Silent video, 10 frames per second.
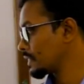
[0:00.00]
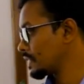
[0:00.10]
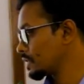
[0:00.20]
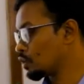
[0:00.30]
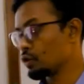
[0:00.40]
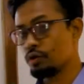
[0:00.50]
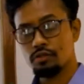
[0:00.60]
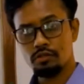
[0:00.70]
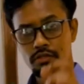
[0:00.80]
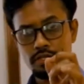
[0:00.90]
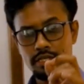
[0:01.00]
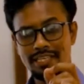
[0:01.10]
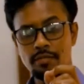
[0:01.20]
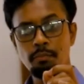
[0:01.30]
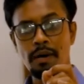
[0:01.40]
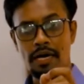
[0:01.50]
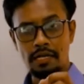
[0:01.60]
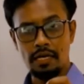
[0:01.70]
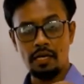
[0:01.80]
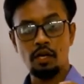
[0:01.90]
Coal in
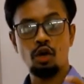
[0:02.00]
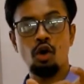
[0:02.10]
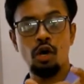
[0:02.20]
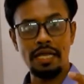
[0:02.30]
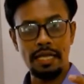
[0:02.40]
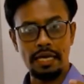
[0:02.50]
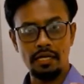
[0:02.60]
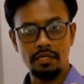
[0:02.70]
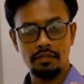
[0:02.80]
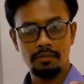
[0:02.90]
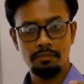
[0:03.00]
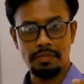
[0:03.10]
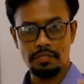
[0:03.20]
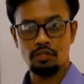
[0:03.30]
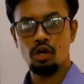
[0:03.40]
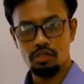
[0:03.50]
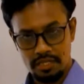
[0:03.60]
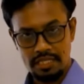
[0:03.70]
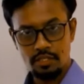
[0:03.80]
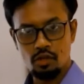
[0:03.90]
Bangla, koila, but not
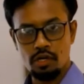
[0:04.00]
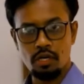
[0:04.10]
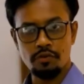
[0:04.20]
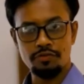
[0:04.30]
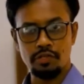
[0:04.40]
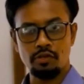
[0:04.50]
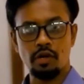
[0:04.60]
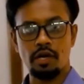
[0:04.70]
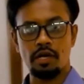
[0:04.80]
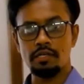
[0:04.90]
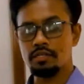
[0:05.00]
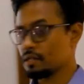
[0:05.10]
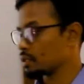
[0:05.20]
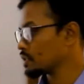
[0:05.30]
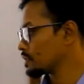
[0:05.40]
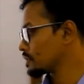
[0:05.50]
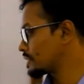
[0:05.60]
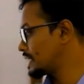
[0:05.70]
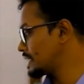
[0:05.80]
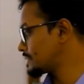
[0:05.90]
this koila of Shah Rukh Khan.
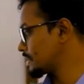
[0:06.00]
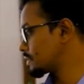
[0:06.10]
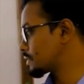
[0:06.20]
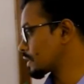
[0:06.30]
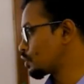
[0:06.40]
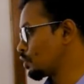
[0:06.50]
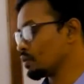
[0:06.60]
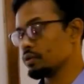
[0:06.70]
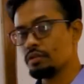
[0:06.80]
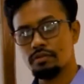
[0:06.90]
This is the coal.